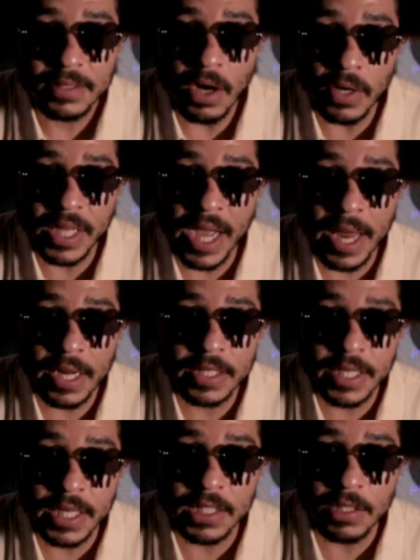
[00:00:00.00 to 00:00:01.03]
Don't he got a
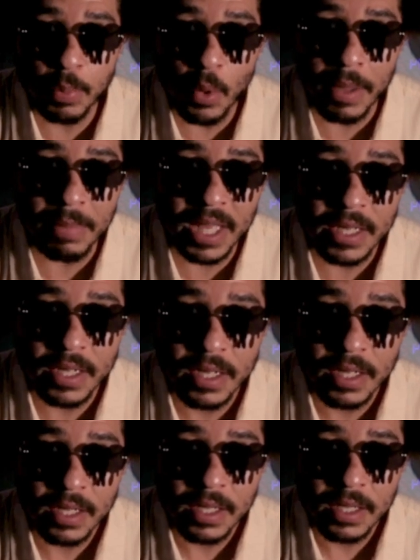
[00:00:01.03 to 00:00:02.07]
dentist appointment?
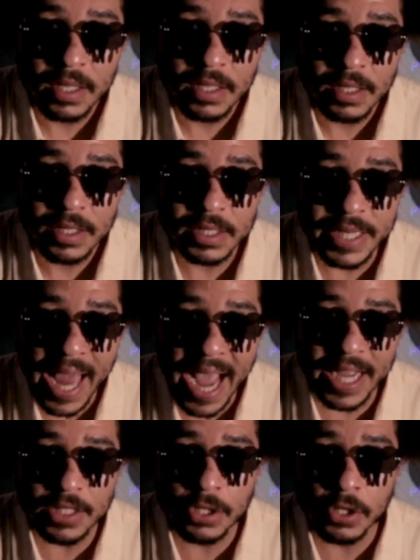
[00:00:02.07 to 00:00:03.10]

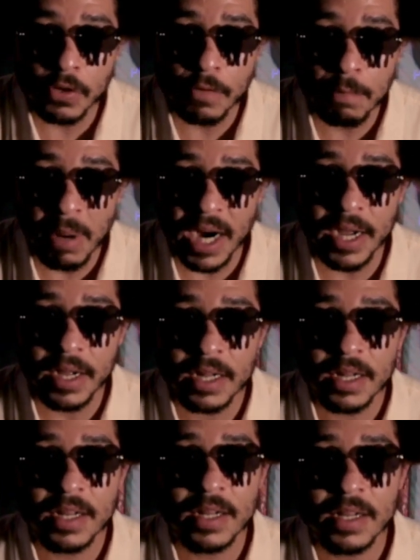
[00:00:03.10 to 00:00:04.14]
Snag a tooth, bruh.